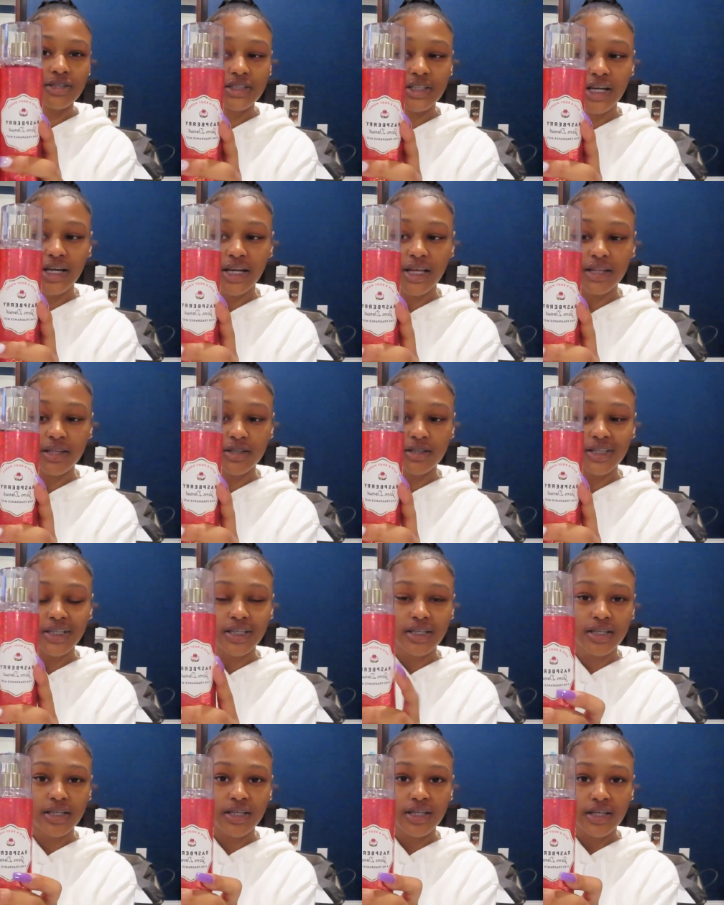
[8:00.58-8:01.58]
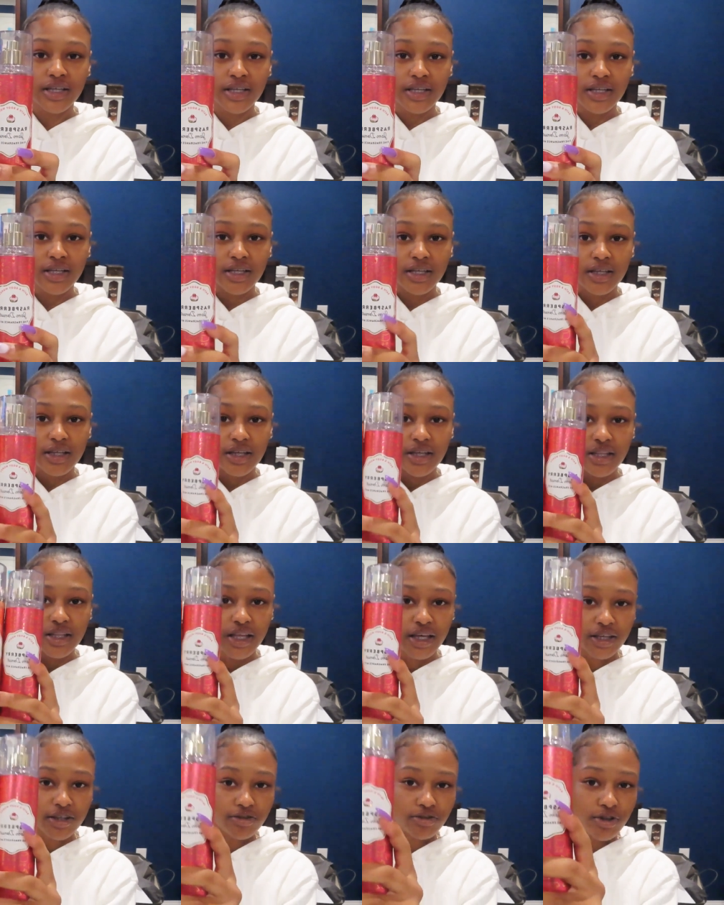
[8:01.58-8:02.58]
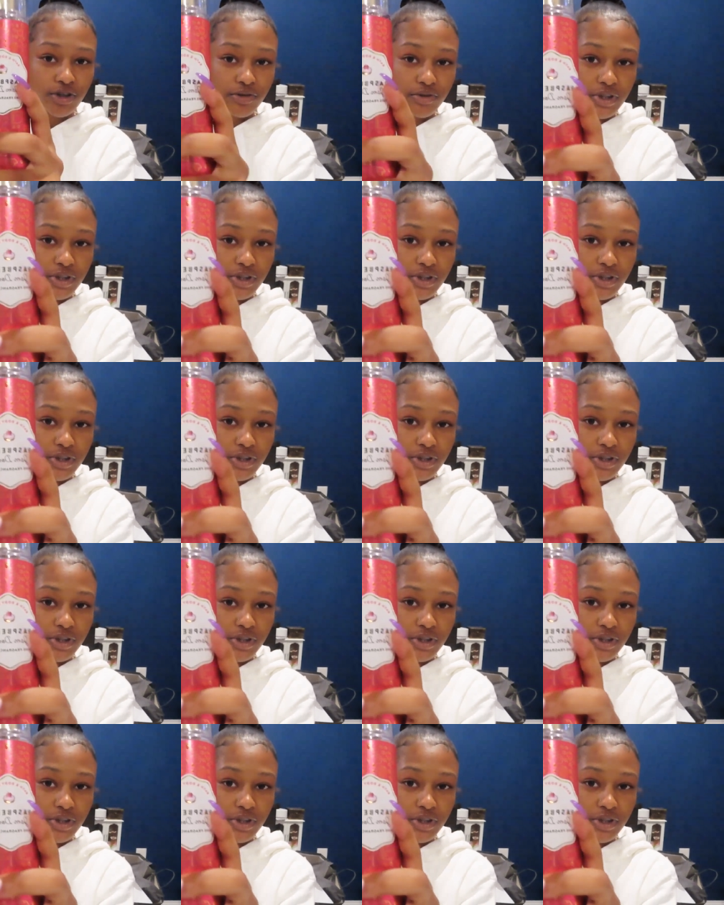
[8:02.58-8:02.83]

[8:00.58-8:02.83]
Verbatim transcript: see how they look like you know